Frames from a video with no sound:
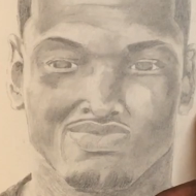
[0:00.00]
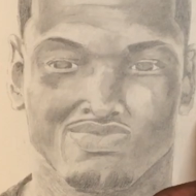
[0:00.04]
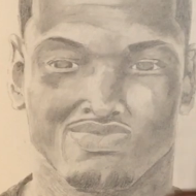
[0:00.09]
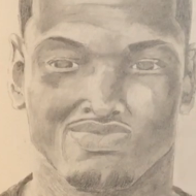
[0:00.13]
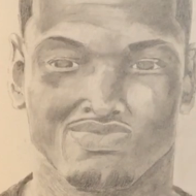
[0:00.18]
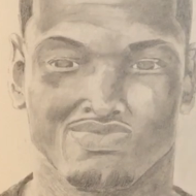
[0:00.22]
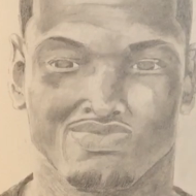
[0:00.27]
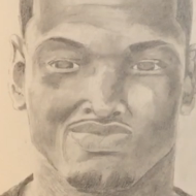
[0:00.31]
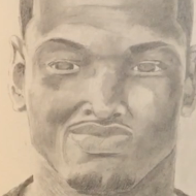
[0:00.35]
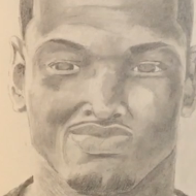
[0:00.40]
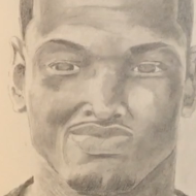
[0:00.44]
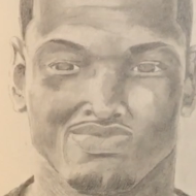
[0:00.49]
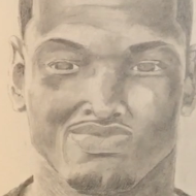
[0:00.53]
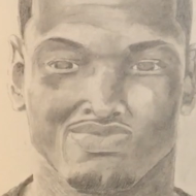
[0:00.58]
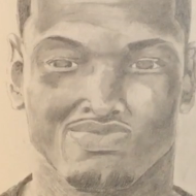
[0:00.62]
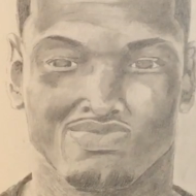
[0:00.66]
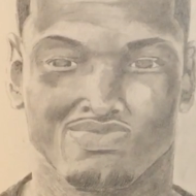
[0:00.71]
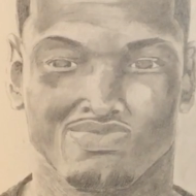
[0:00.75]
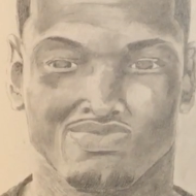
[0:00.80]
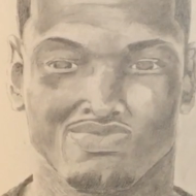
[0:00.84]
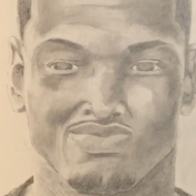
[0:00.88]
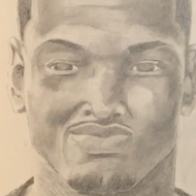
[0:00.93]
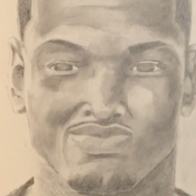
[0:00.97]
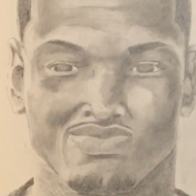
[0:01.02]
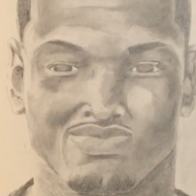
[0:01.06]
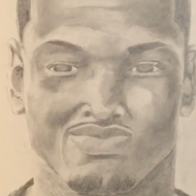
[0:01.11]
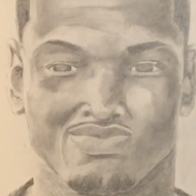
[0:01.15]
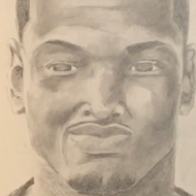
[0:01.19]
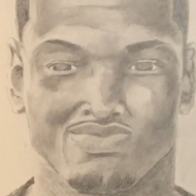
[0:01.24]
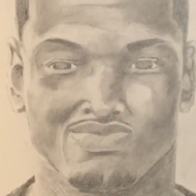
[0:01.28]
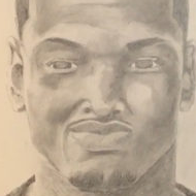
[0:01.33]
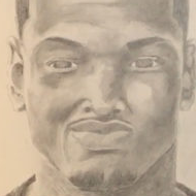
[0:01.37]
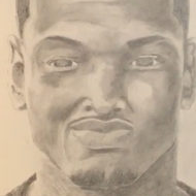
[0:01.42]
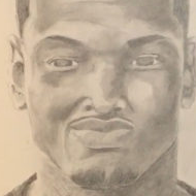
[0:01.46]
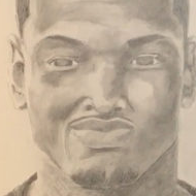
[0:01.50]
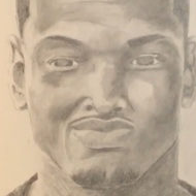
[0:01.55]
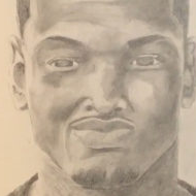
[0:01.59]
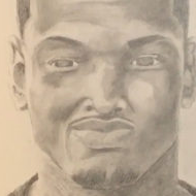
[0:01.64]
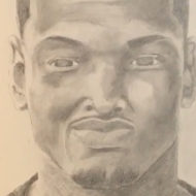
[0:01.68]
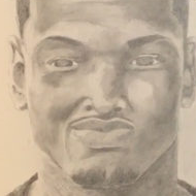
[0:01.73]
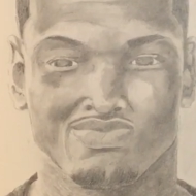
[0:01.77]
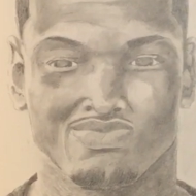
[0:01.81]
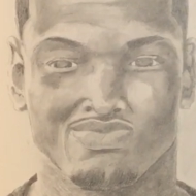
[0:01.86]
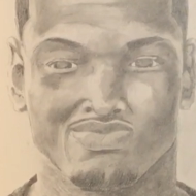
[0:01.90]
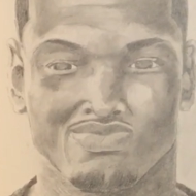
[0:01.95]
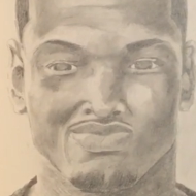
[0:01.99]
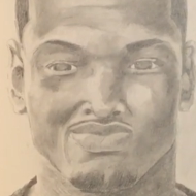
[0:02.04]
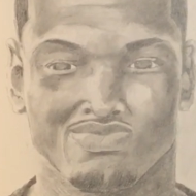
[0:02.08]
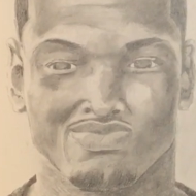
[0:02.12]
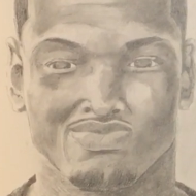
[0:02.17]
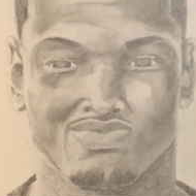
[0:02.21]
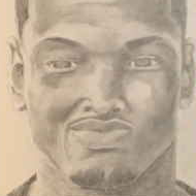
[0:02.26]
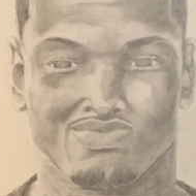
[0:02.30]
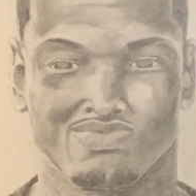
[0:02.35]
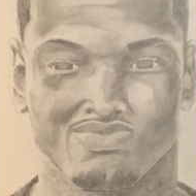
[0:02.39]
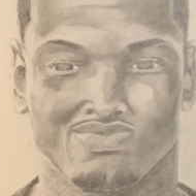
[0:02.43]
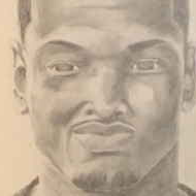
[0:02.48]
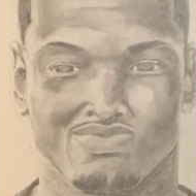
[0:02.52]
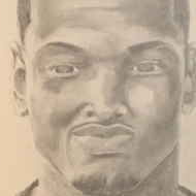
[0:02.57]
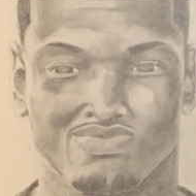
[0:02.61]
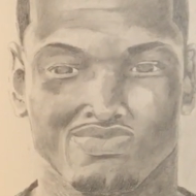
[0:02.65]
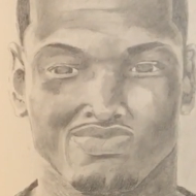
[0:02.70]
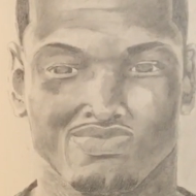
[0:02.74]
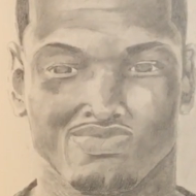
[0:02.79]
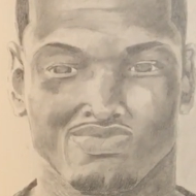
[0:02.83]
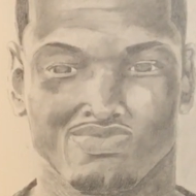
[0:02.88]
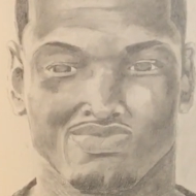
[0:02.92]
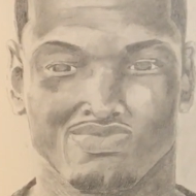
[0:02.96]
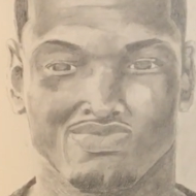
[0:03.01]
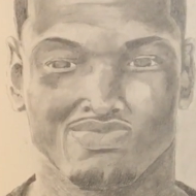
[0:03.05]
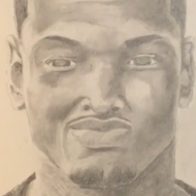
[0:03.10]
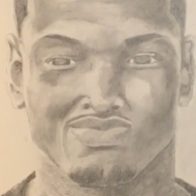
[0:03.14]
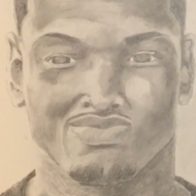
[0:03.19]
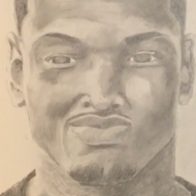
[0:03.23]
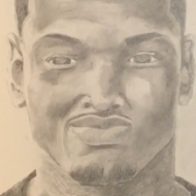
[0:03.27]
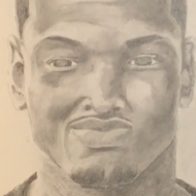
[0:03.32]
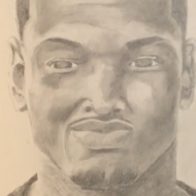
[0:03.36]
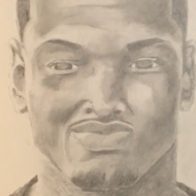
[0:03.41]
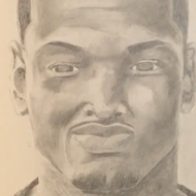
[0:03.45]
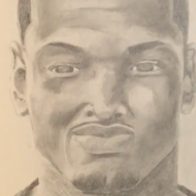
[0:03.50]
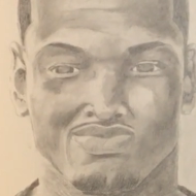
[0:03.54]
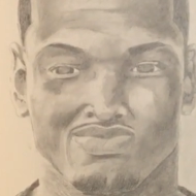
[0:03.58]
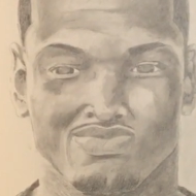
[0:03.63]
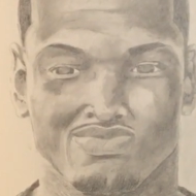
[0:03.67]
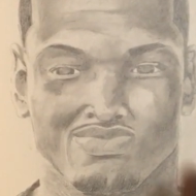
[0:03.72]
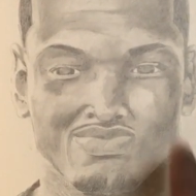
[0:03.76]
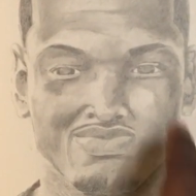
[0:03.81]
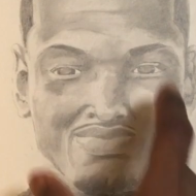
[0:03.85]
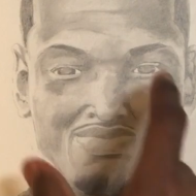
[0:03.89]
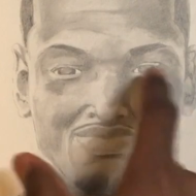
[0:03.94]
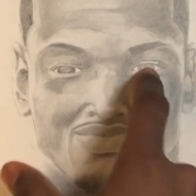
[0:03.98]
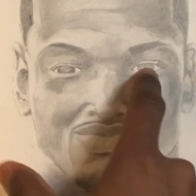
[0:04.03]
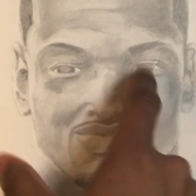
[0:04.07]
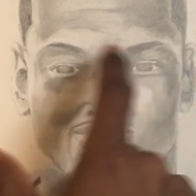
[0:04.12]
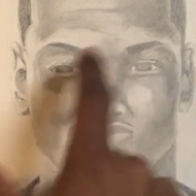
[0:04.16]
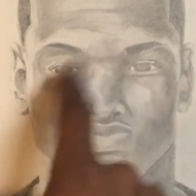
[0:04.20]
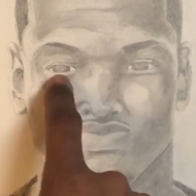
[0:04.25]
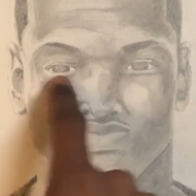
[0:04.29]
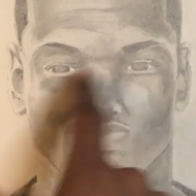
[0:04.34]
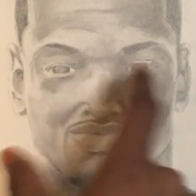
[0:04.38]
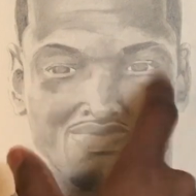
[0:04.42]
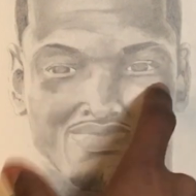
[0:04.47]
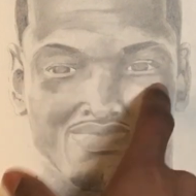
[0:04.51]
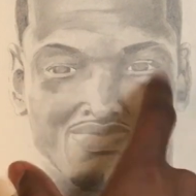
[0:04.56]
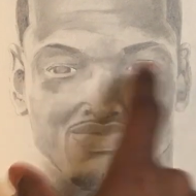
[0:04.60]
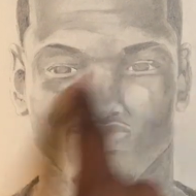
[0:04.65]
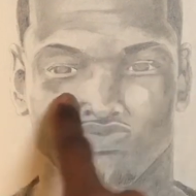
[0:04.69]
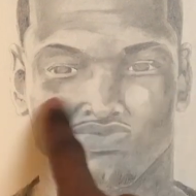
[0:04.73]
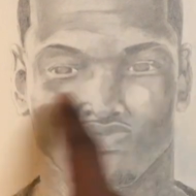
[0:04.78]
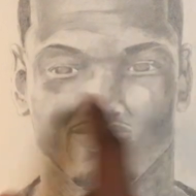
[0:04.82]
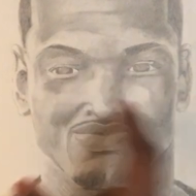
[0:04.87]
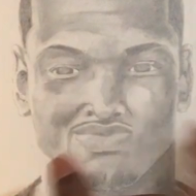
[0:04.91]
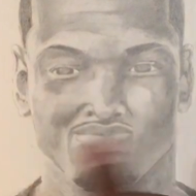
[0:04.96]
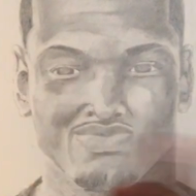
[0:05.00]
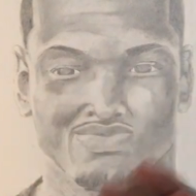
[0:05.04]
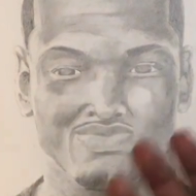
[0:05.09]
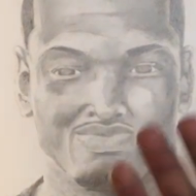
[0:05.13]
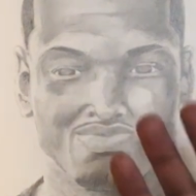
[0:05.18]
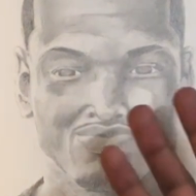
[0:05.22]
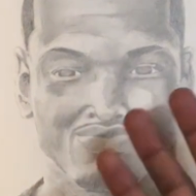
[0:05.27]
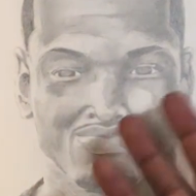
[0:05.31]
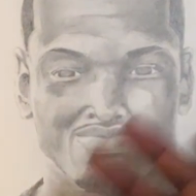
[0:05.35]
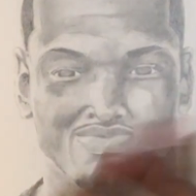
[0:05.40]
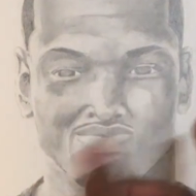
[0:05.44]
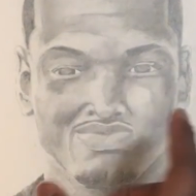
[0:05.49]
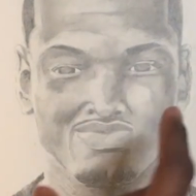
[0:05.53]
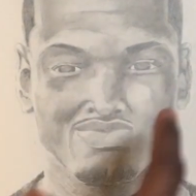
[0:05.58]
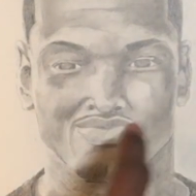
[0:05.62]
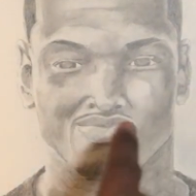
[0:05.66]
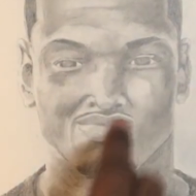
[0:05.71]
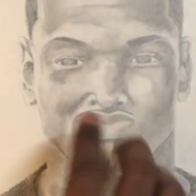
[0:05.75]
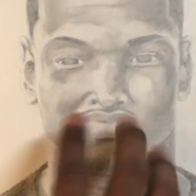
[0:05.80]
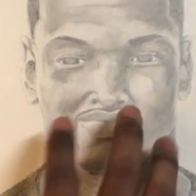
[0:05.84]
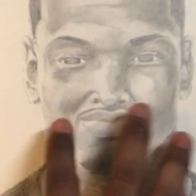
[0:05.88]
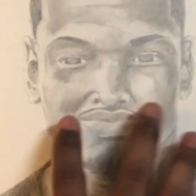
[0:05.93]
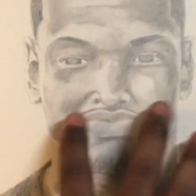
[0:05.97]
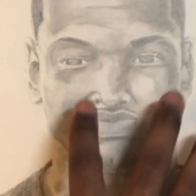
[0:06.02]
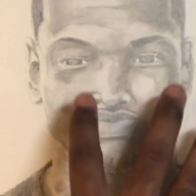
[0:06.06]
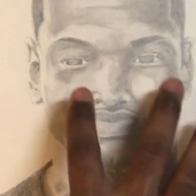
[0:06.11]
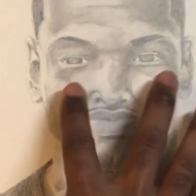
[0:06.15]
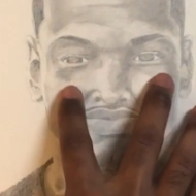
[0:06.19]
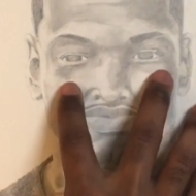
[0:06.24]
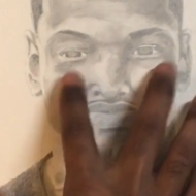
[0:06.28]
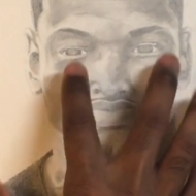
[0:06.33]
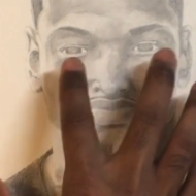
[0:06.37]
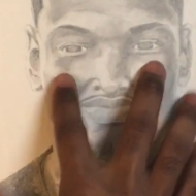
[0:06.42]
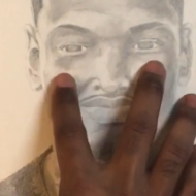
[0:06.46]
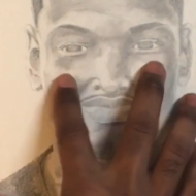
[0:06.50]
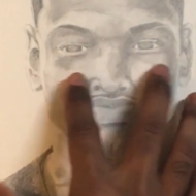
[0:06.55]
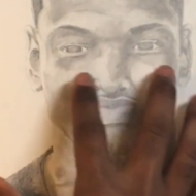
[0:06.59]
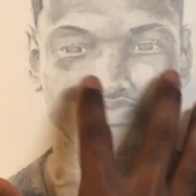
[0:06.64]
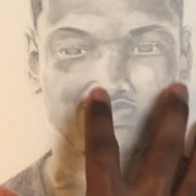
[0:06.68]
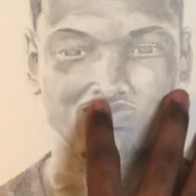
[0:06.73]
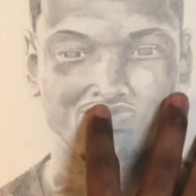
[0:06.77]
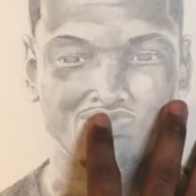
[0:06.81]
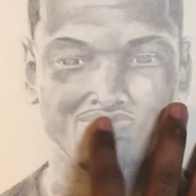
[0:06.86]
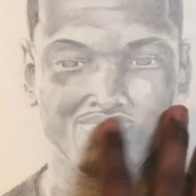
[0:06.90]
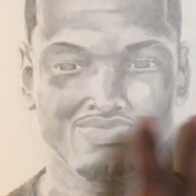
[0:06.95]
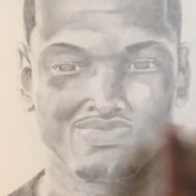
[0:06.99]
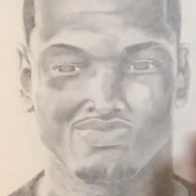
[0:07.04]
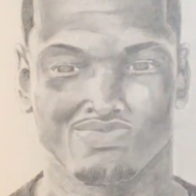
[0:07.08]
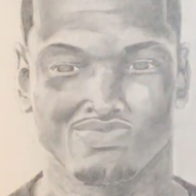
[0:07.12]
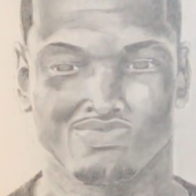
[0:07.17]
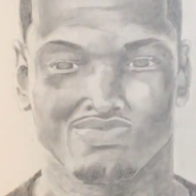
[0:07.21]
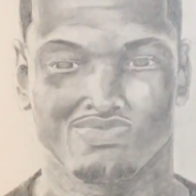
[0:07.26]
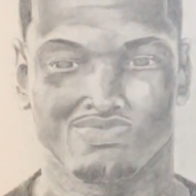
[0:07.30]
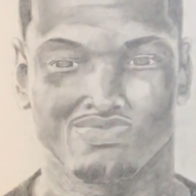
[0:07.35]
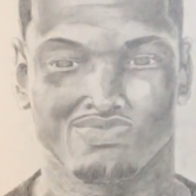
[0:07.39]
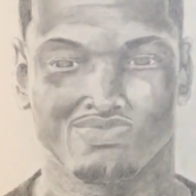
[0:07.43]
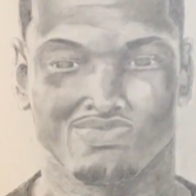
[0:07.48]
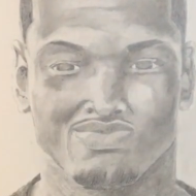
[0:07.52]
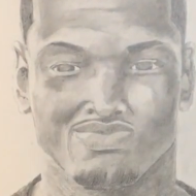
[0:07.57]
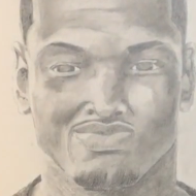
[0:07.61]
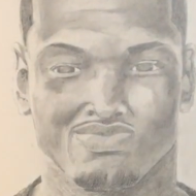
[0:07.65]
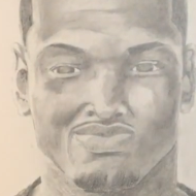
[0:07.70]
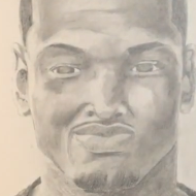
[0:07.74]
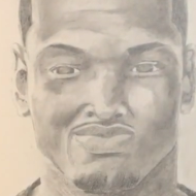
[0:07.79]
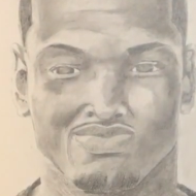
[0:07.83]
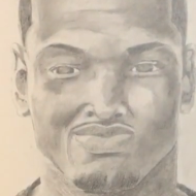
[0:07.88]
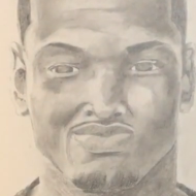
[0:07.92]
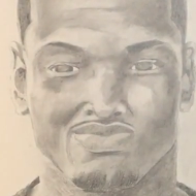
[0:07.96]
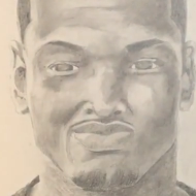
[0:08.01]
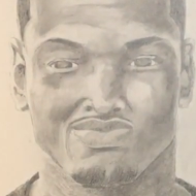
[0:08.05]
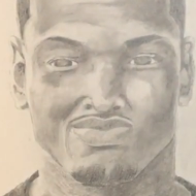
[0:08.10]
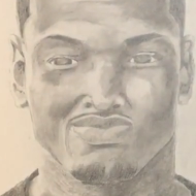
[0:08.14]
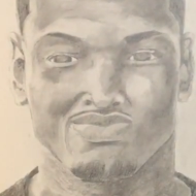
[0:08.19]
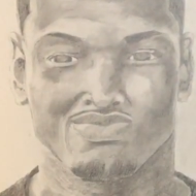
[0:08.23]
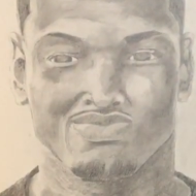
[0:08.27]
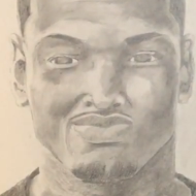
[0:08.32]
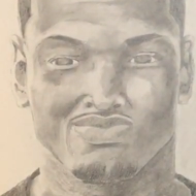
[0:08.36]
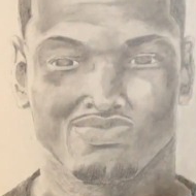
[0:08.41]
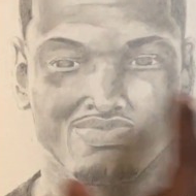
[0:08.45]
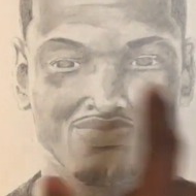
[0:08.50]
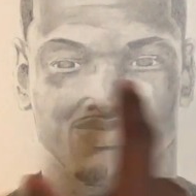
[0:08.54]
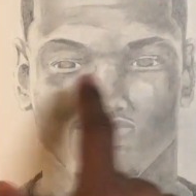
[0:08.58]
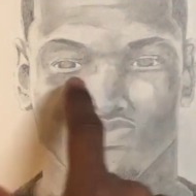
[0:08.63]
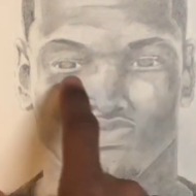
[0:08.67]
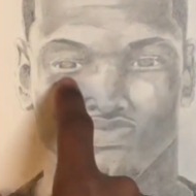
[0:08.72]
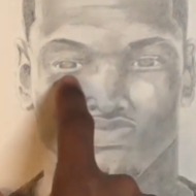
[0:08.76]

growing up, stuff that really influenced me was anime, and so you can kind of see, I not on purpose, I did anime eyes. It looks like, you know, his eyes are